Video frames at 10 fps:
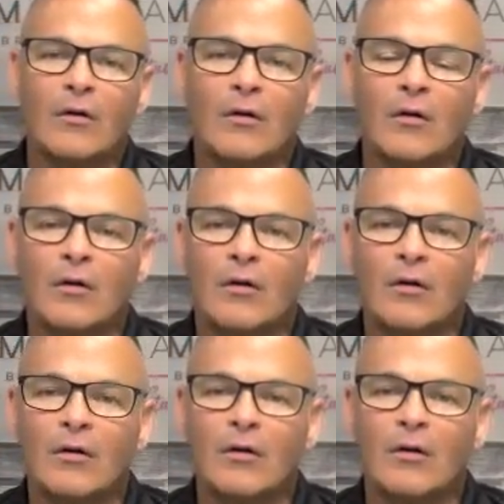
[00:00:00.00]

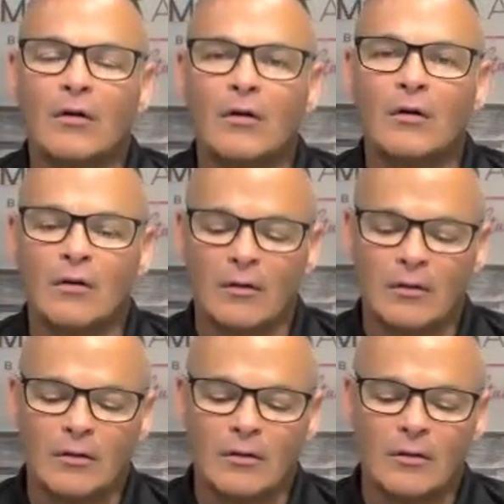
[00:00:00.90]

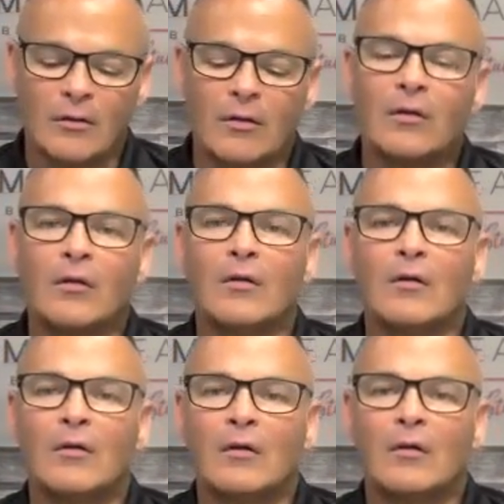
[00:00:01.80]

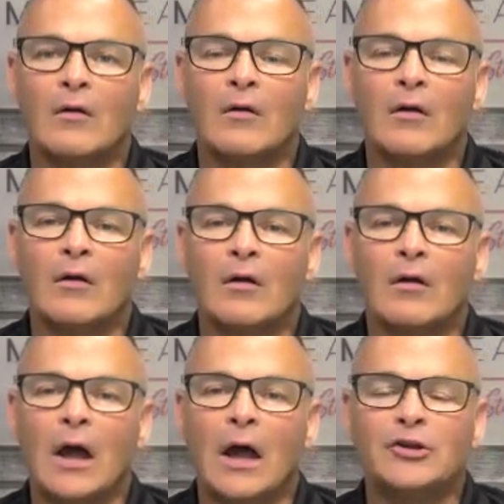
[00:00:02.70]

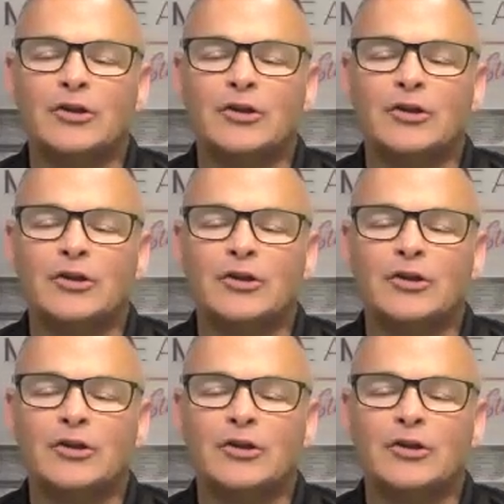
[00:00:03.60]
(silent)